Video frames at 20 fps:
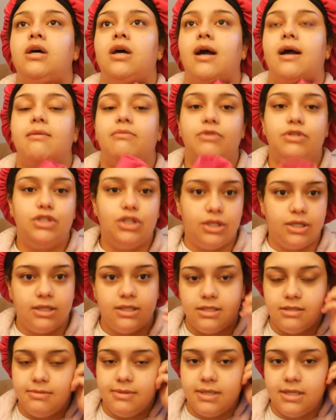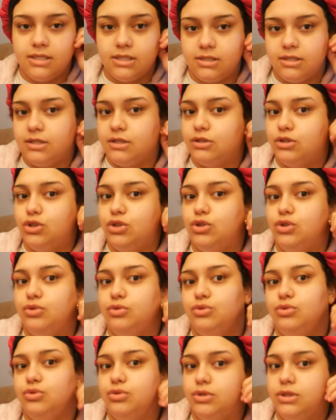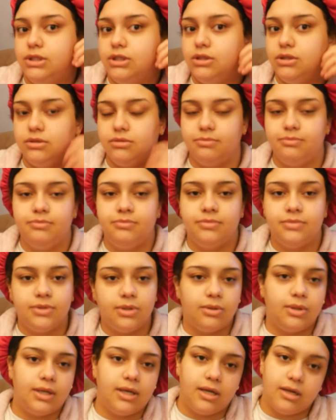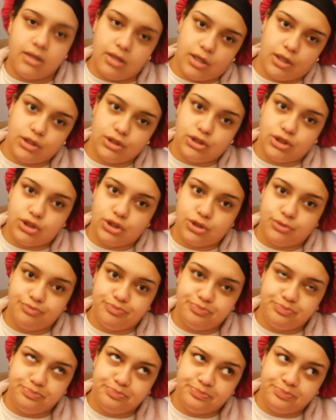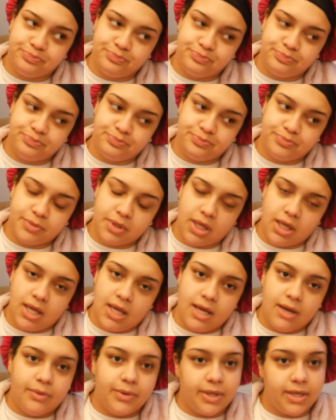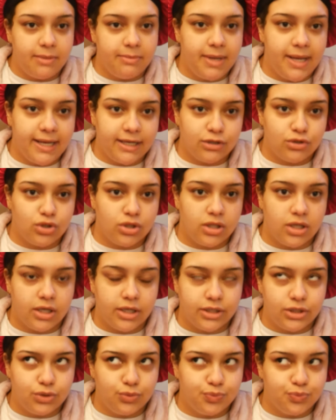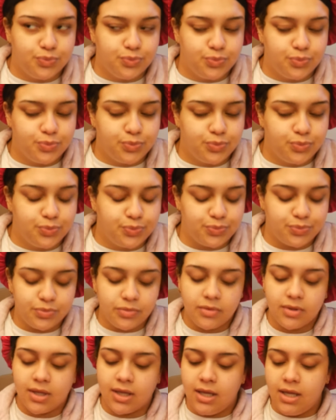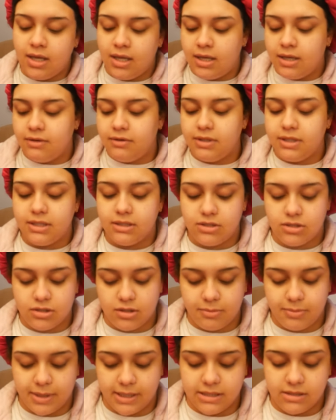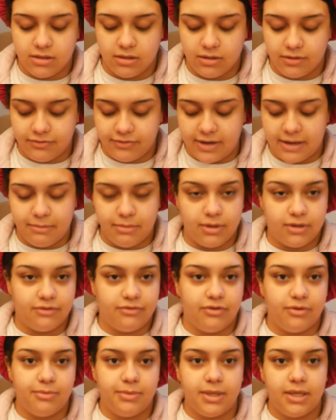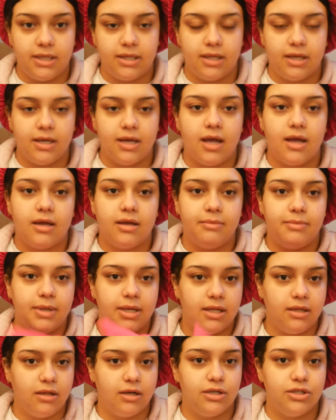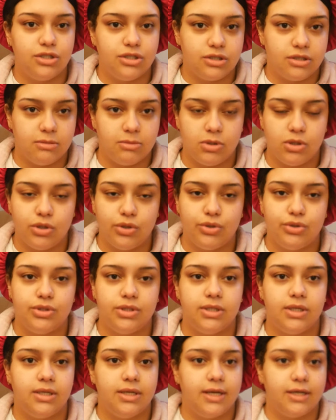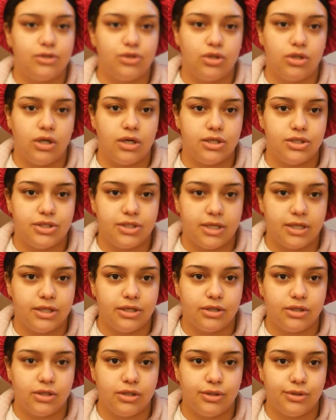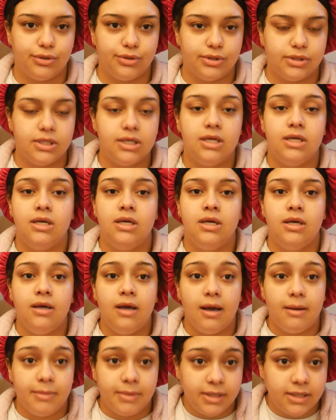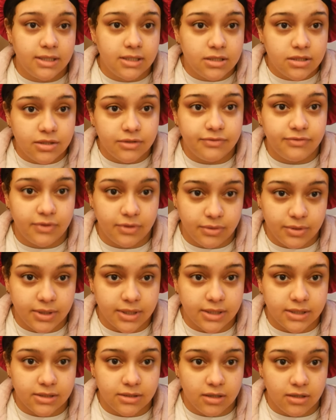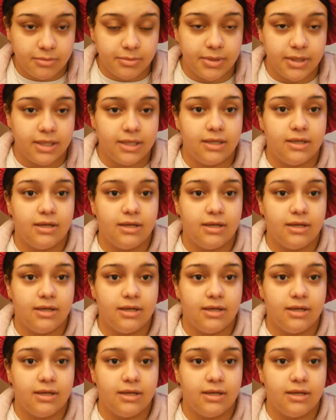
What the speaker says: I'm returning these because they're too little. So I got a large. When I'm extra large, it really just depends on the fabric for me. Like, I could be a large in some clothes and an extra large in other clothes. I'm gonna need this to focus on me and